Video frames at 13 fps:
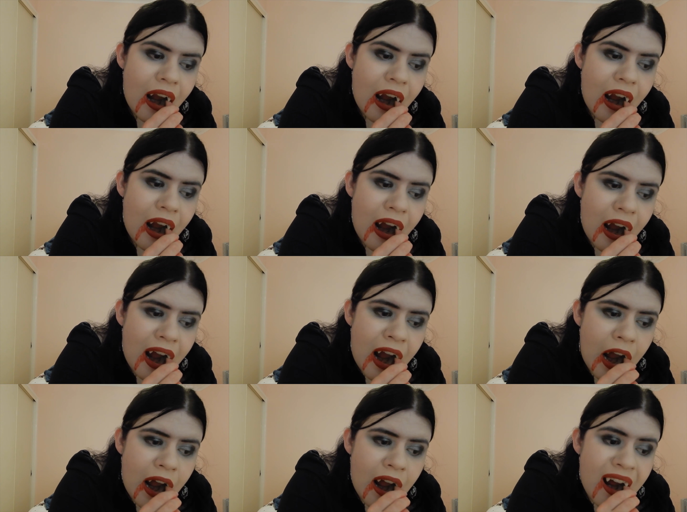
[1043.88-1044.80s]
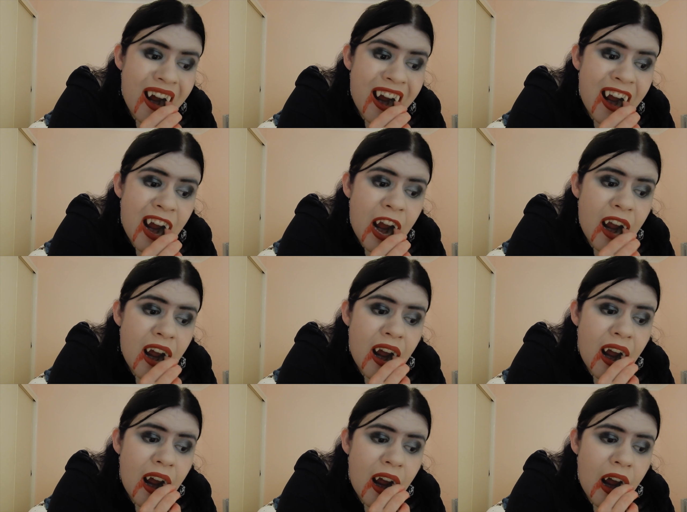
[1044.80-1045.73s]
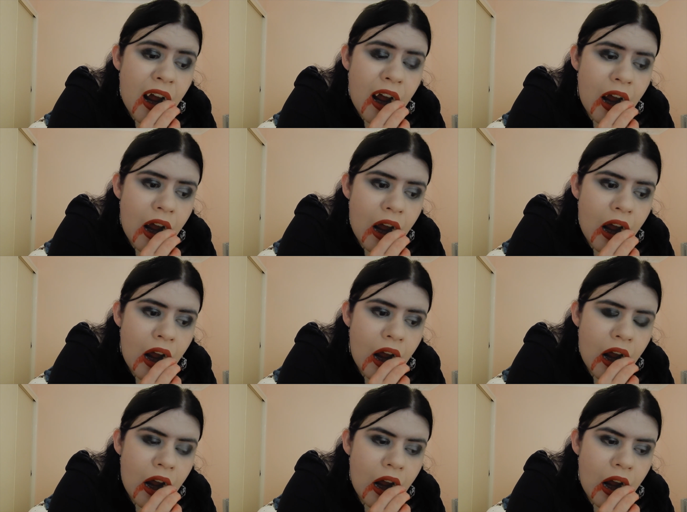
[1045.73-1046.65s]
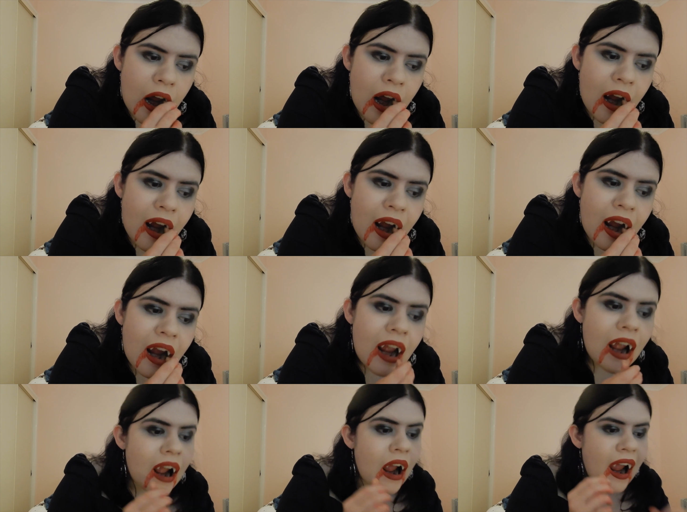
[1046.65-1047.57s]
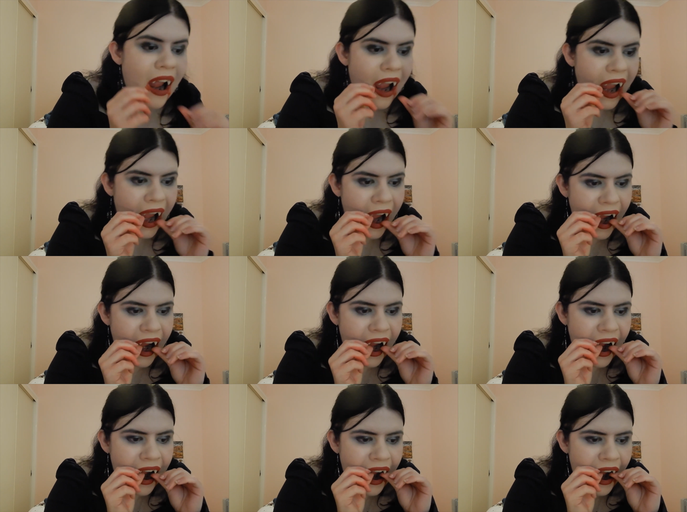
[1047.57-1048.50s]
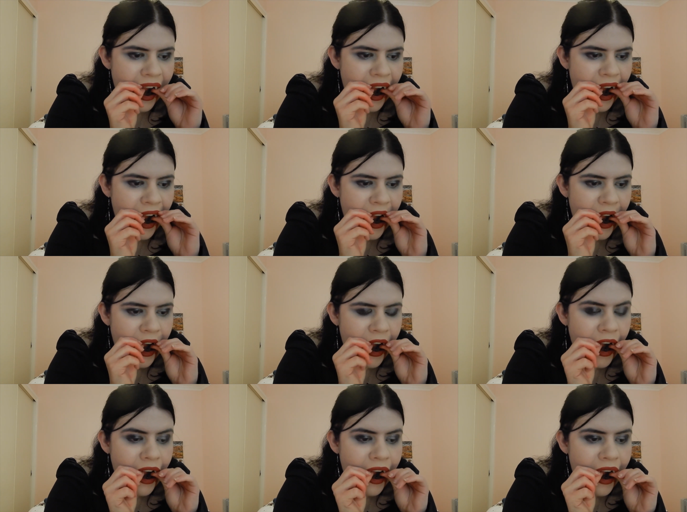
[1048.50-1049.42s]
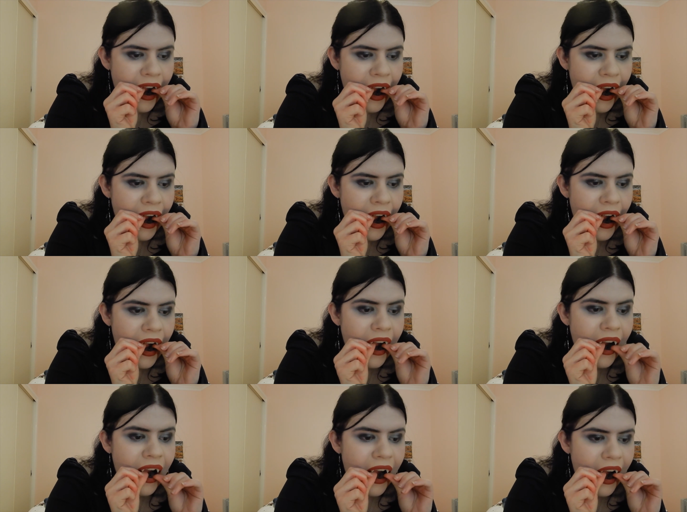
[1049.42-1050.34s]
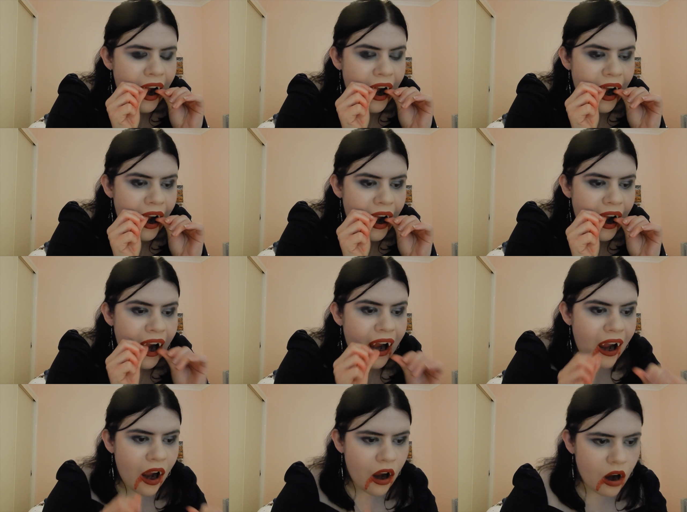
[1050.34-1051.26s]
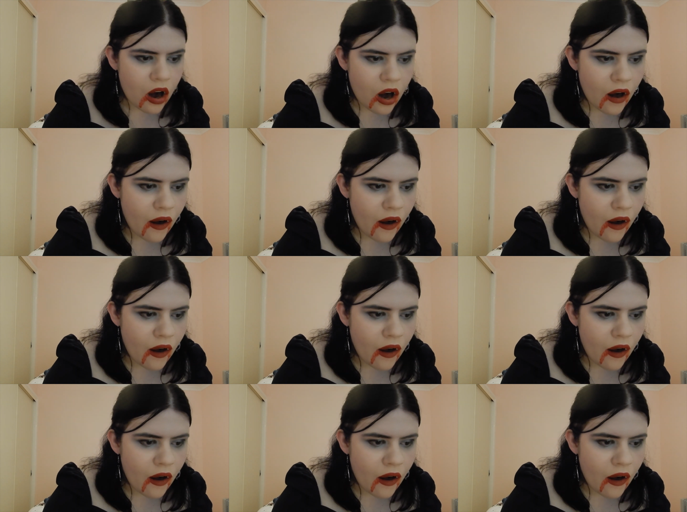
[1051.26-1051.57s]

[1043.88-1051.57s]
(silence)